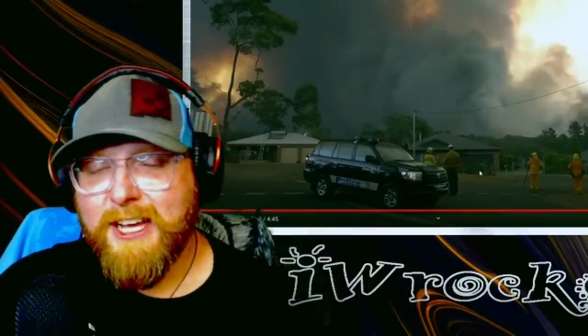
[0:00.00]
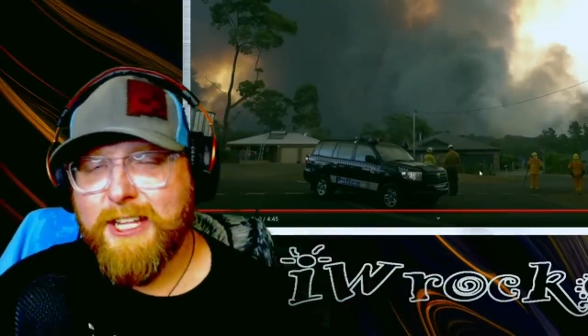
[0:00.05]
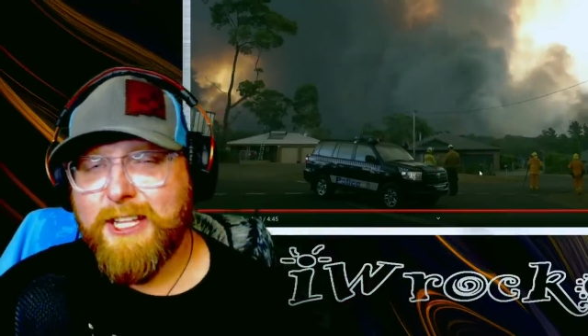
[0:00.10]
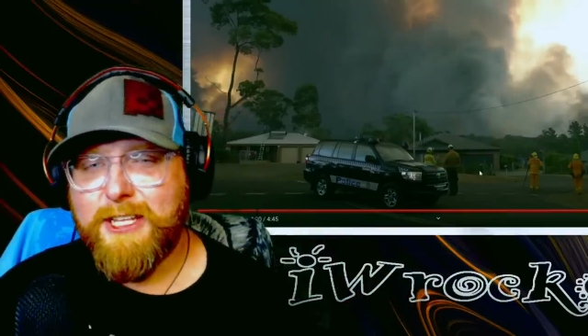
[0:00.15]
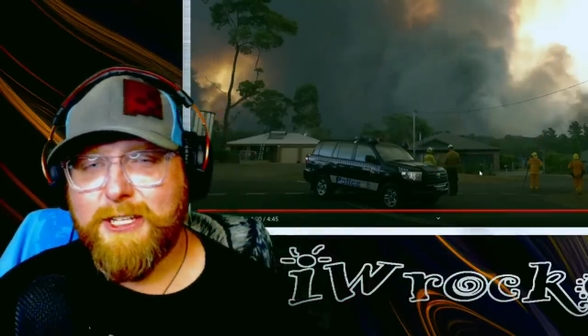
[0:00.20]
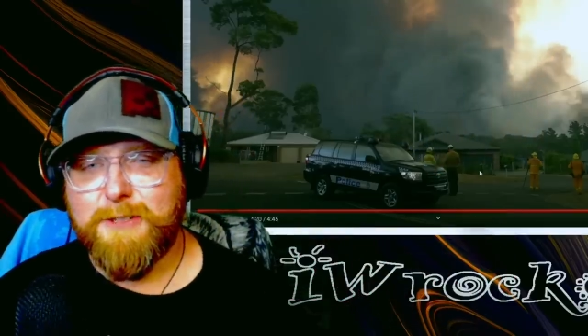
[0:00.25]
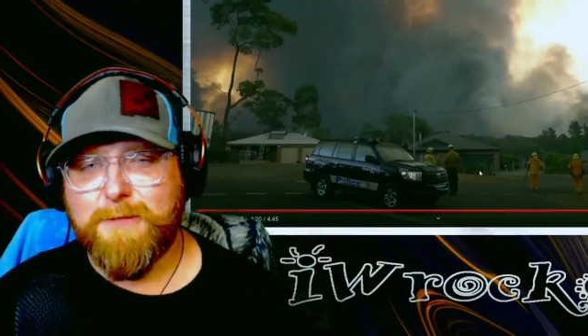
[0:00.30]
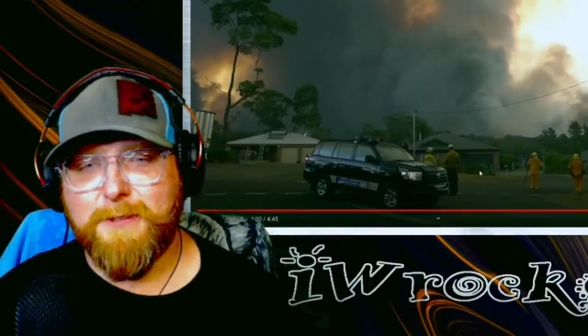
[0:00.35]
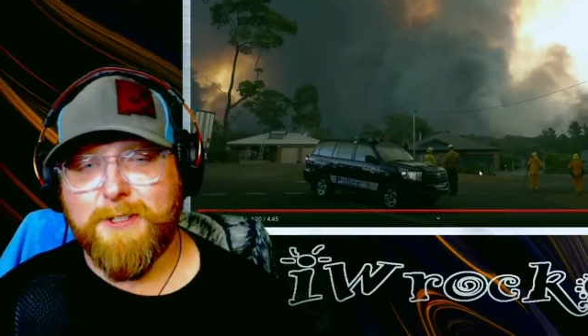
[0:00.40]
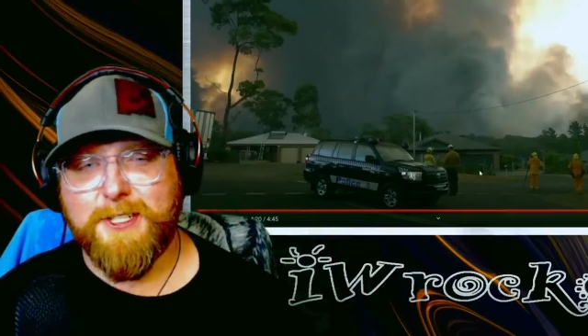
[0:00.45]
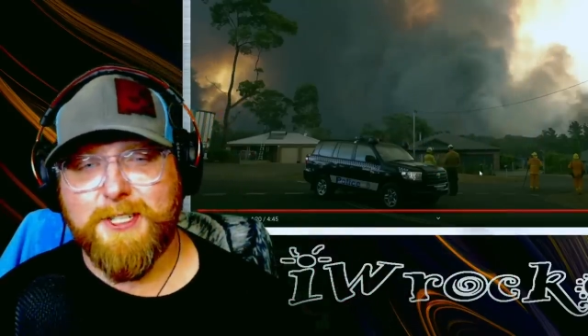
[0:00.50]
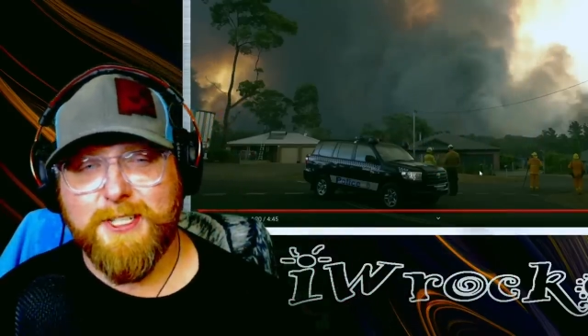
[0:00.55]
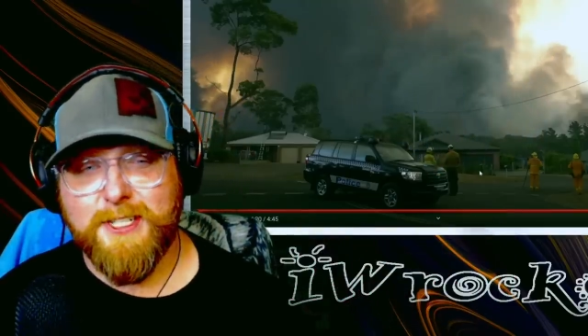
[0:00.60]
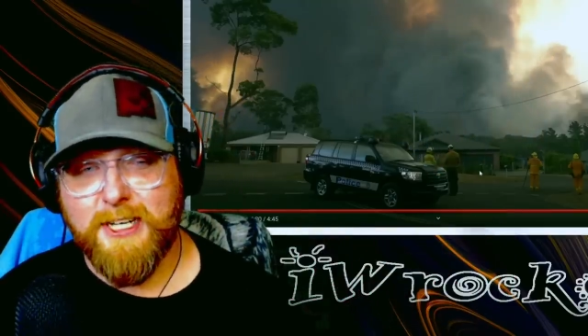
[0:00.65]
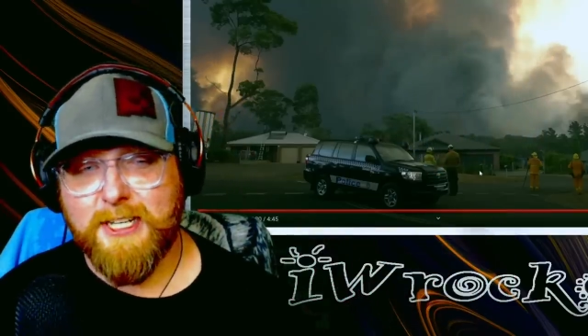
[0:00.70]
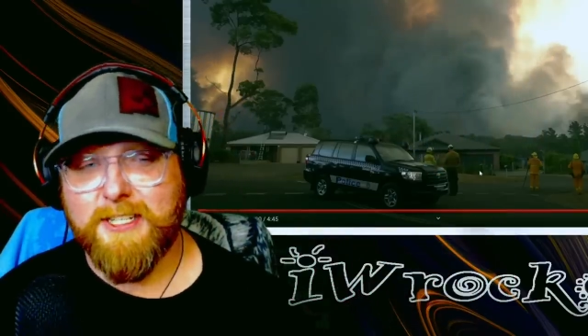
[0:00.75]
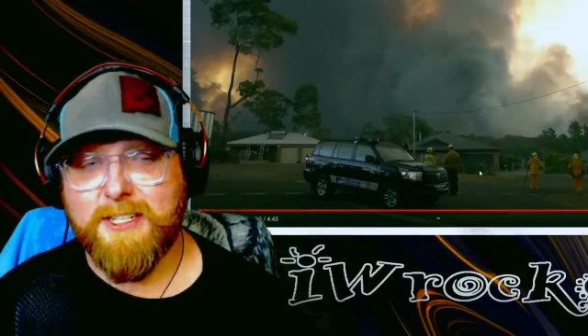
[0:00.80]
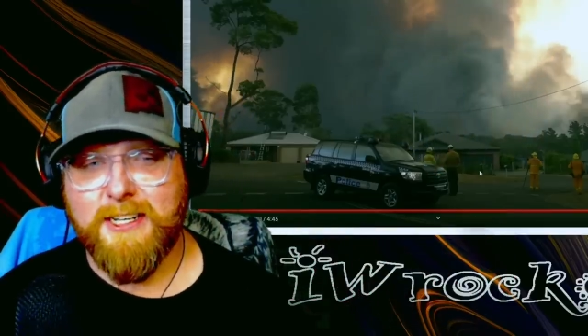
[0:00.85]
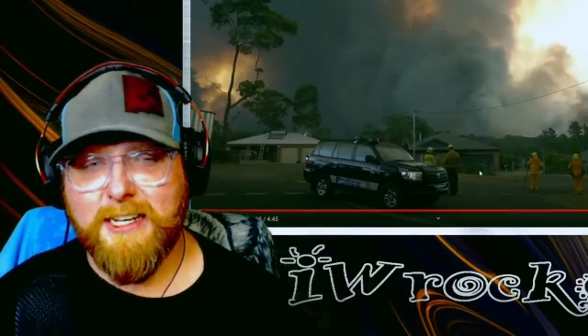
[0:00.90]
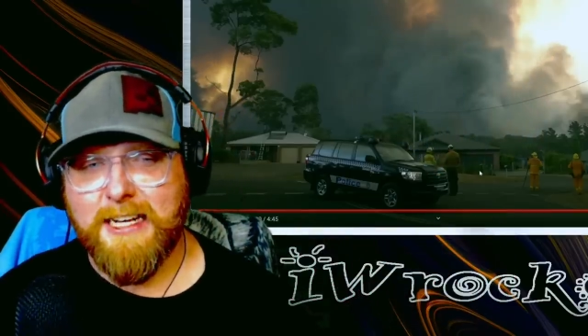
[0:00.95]
This was
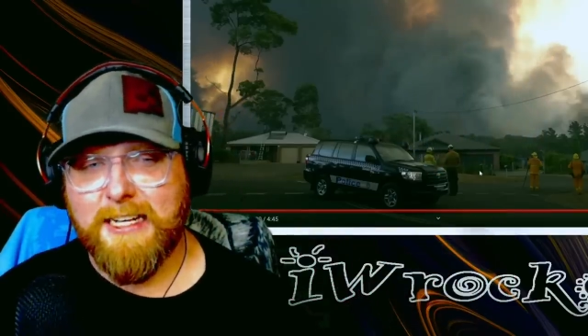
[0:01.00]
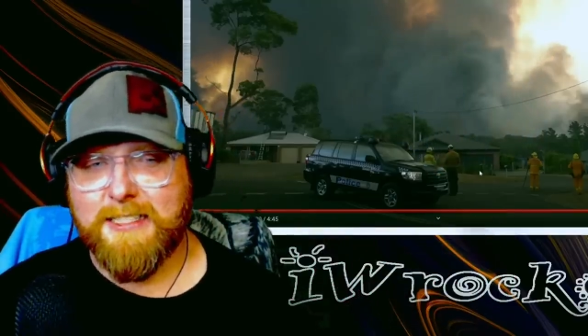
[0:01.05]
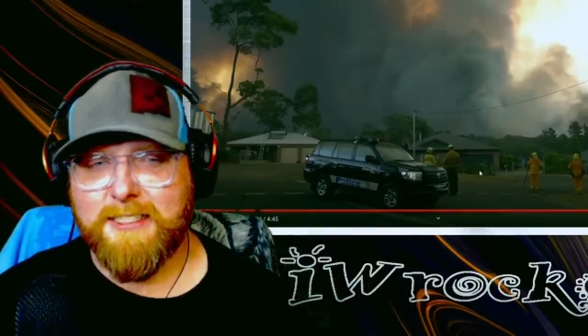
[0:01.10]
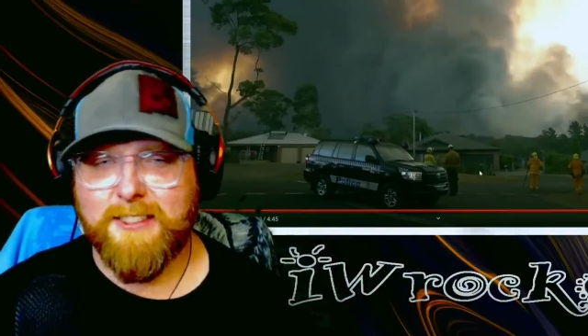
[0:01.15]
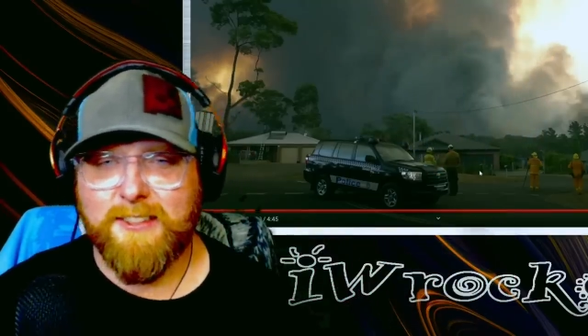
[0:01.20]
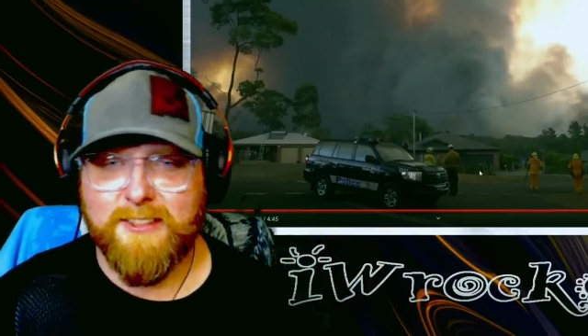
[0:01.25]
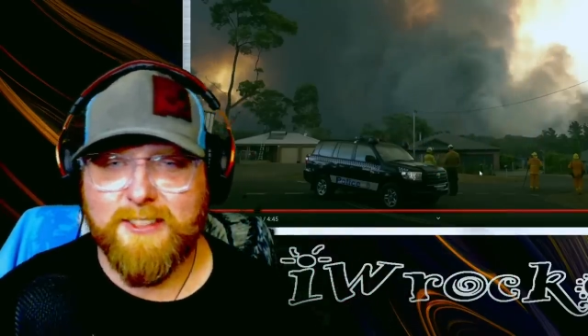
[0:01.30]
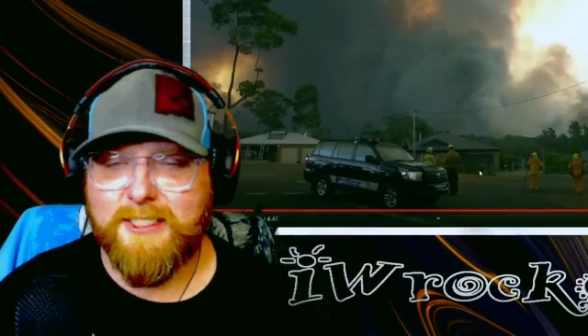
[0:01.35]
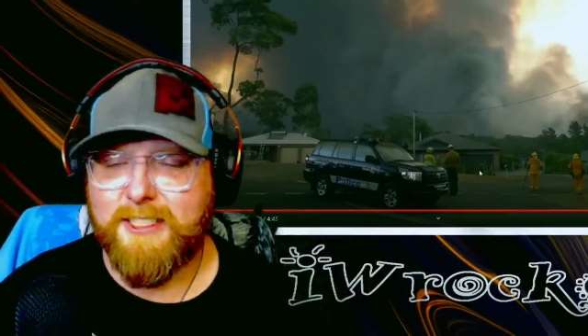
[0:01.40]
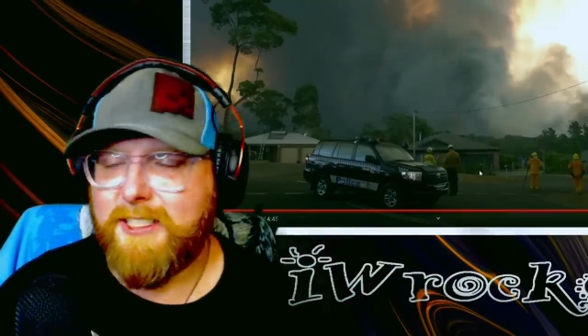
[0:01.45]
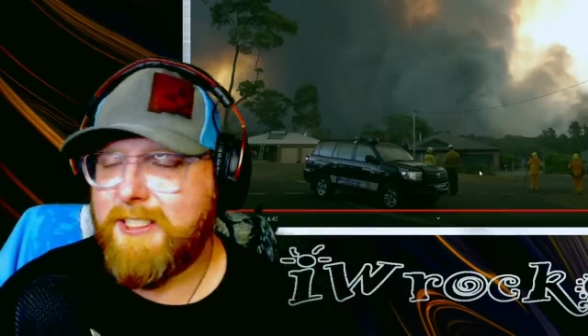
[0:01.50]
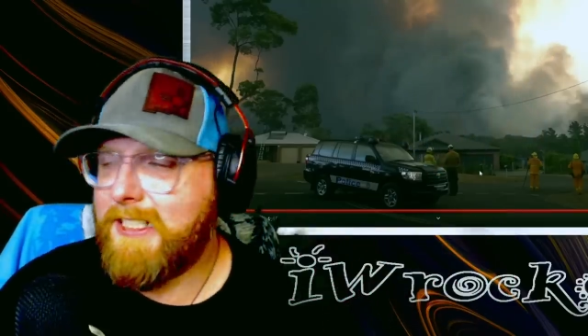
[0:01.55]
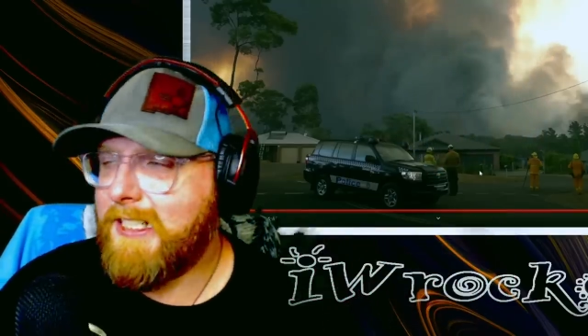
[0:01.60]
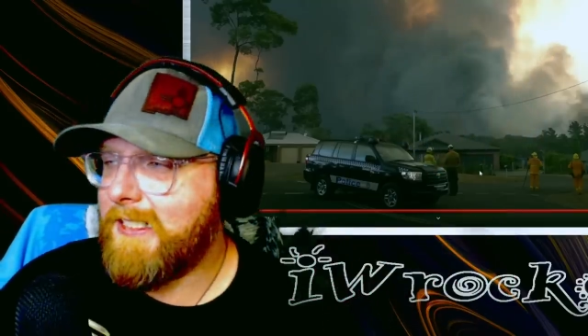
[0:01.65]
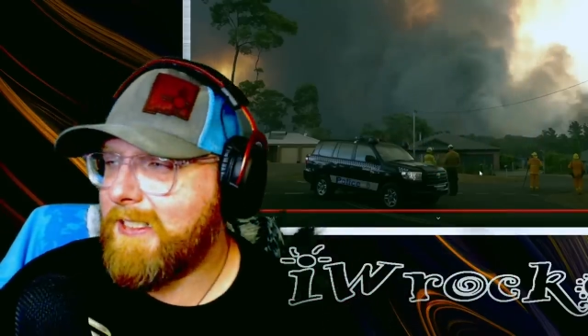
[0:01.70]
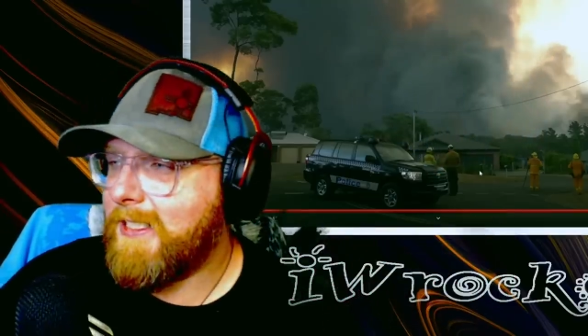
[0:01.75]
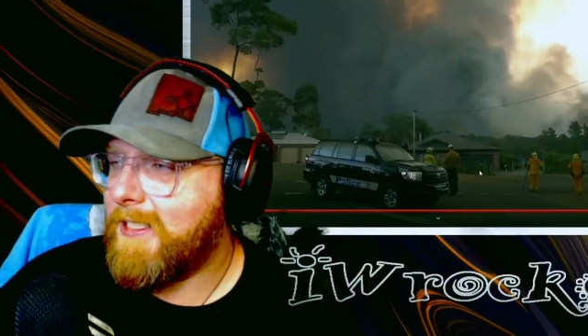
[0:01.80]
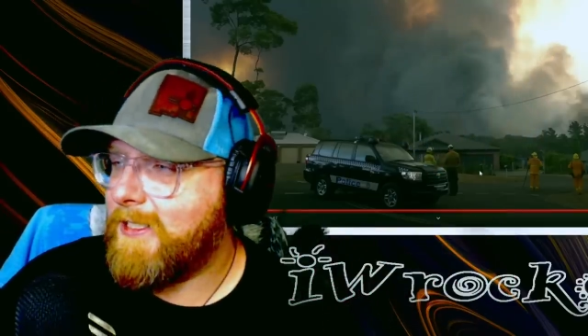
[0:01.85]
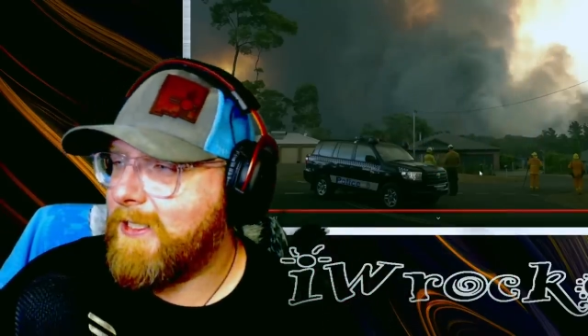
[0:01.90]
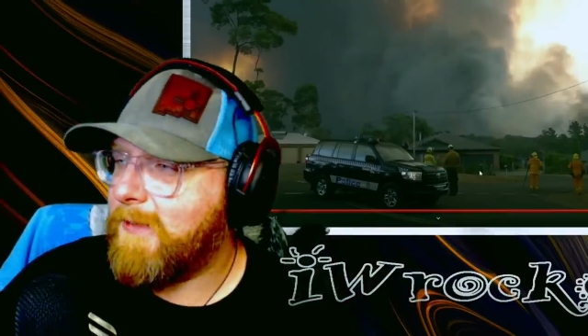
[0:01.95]
such an excellent suggestion,